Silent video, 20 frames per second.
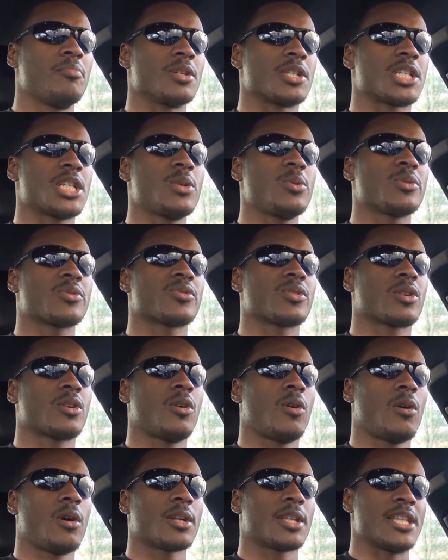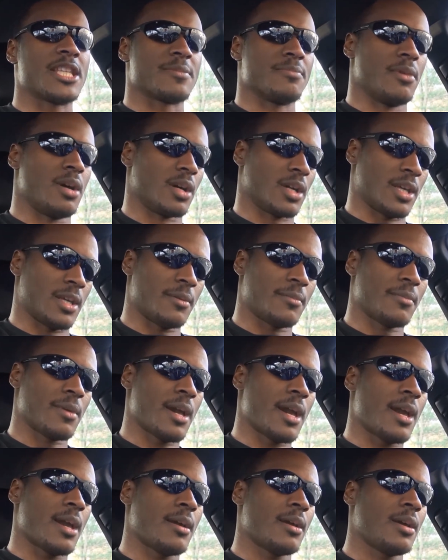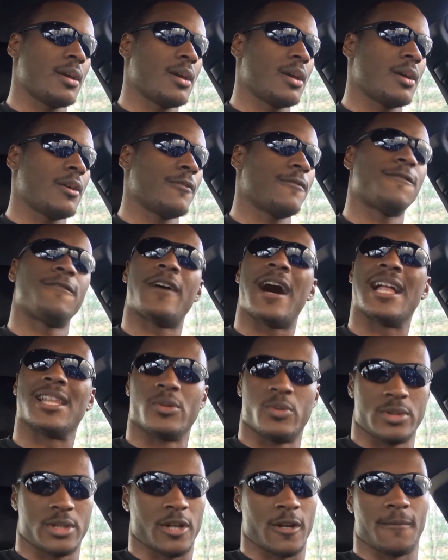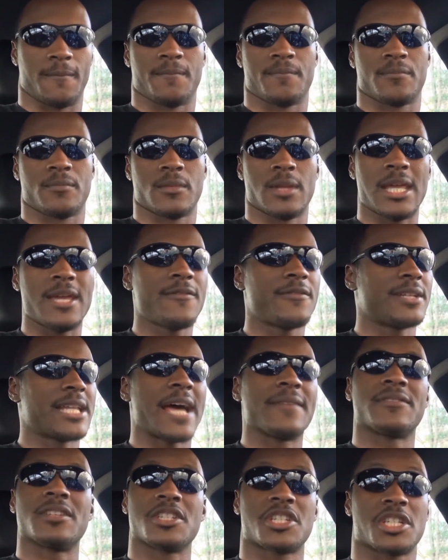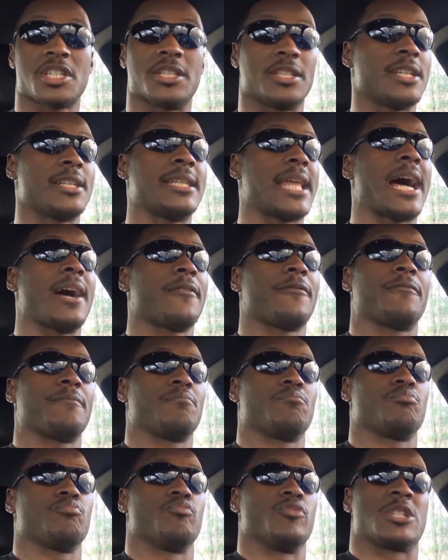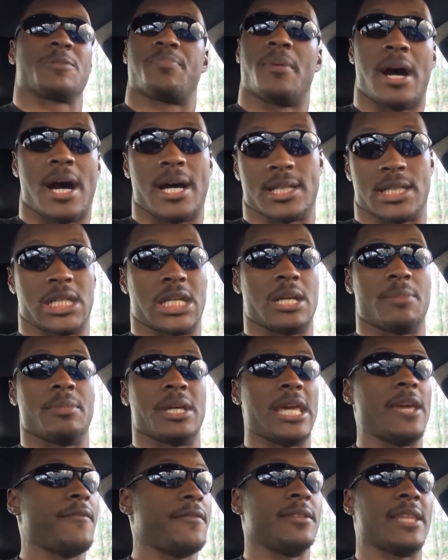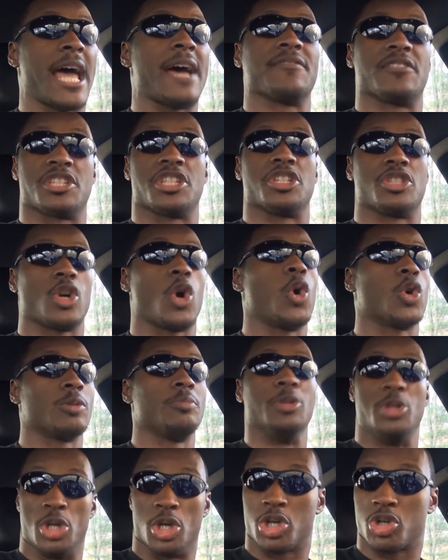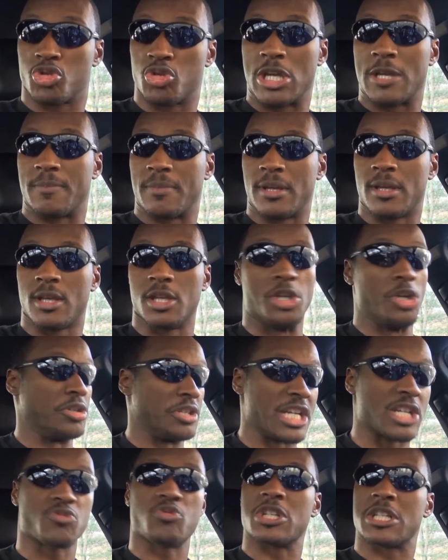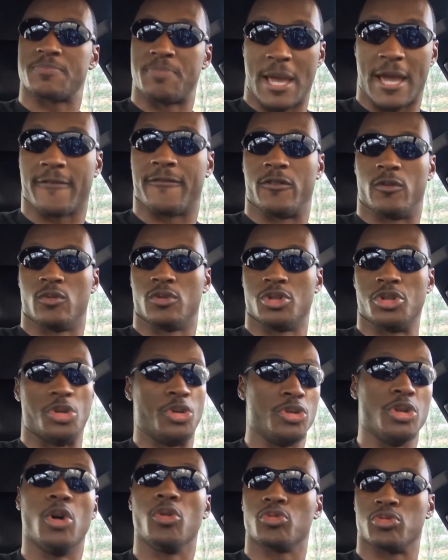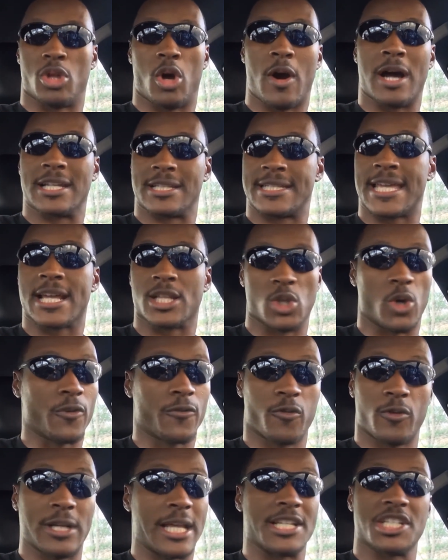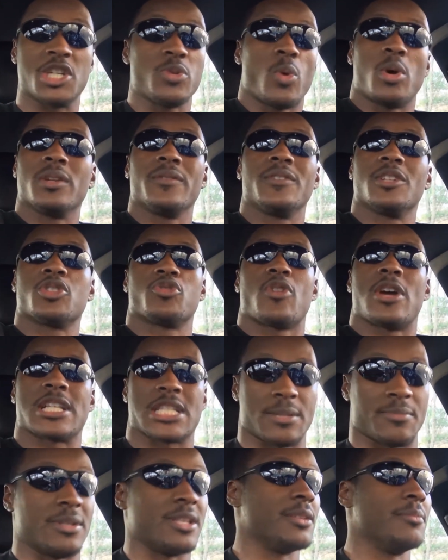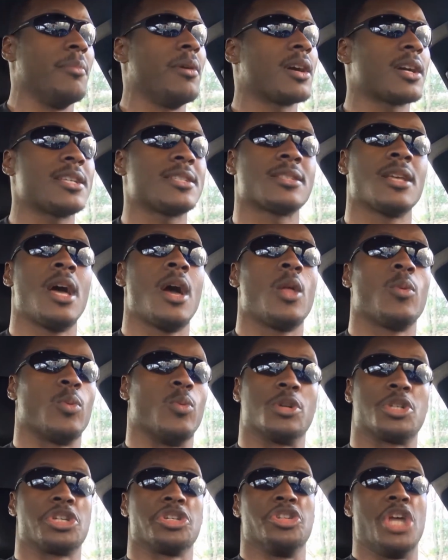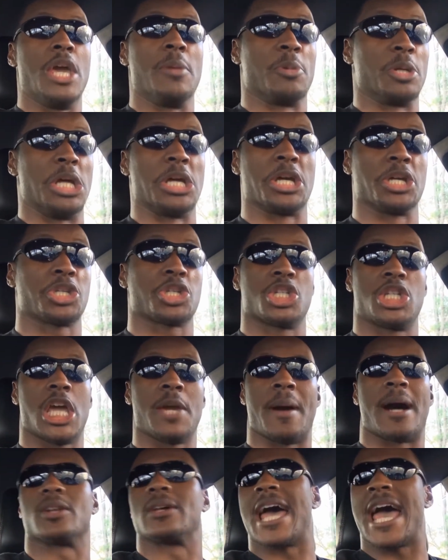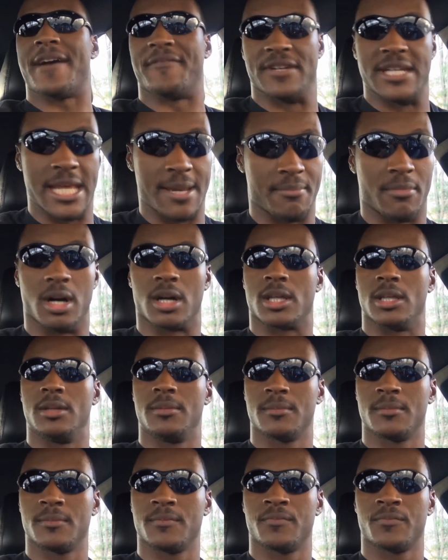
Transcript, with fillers: But she was recording this monkey, following her, even after she did not respond to him, even after she told him, you're creepy, you're disrespectful, you don't know how to take no for an answer. She won't even address him. And the monkey's, what's your name? Could I get your name? I don't have a name, monkey.